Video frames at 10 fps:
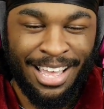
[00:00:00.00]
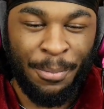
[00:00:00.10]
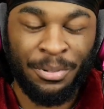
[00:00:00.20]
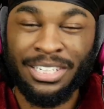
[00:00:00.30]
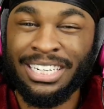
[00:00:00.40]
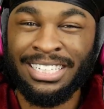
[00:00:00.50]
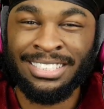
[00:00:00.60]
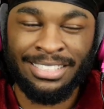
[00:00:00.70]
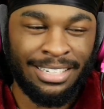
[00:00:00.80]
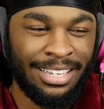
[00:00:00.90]

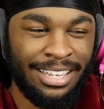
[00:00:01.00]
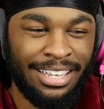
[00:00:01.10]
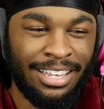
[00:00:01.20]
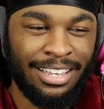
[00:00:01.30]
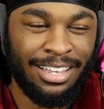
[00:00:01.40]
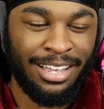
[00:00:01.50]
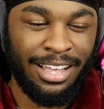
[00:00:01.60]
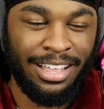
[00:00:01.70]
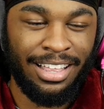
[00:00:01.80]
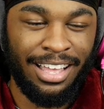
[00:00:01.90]
Please
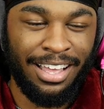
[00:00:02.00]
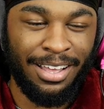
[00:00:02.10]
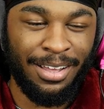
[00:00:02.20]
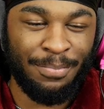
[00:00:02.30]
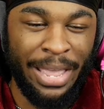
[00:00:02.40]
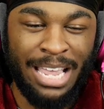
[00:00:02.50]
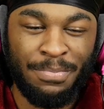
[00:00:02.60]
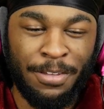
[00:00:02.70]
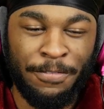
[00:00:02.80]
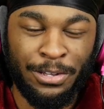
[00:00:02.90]
make
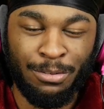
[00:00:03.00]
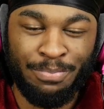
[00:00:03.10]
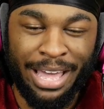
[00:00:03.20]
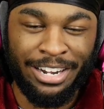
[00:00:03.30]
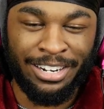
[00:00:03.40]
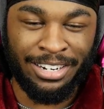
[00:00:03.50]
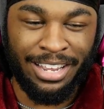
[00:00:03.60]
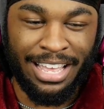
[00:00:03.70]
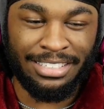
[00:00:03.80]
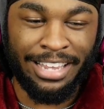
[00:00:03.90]
me feel better
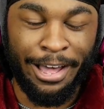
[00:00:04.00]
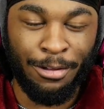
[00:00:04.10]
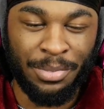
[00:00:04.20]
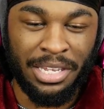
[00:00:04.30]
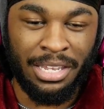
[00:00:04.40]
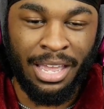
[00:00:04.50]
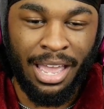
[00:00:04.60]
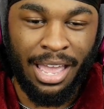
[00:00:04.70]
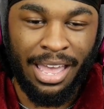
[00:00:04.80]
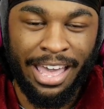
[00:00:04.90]
and tell me
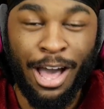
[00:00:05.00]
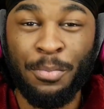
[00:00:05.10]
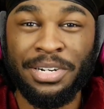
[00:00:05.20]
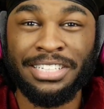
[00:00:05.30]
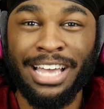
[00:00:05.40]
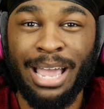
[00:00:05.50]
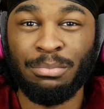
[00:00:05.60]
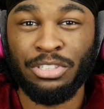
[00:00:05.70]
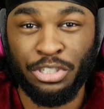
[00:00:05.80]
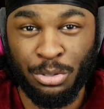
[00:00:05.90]
how many
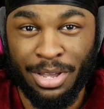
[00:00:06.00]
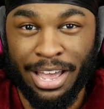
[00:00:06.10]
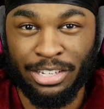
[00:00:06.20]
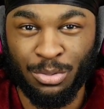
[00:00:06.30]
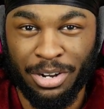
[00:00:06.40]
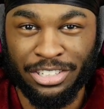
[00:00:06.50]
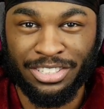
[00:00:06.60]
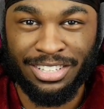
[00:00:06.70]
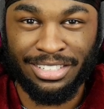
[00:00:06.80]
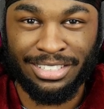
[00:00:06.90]
times you guys watch
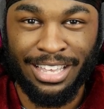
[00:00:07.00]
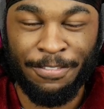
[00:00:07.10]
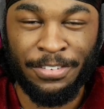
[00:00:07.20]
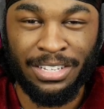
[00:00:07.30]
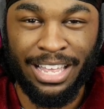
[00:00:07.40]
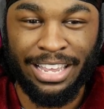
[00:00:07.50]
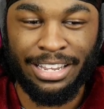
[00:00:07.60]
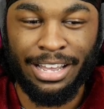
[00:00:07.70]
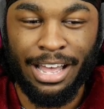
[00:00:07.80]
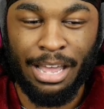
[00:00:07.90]
this, because I feel like
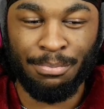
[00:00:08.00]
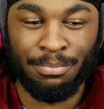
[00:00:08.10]
I'm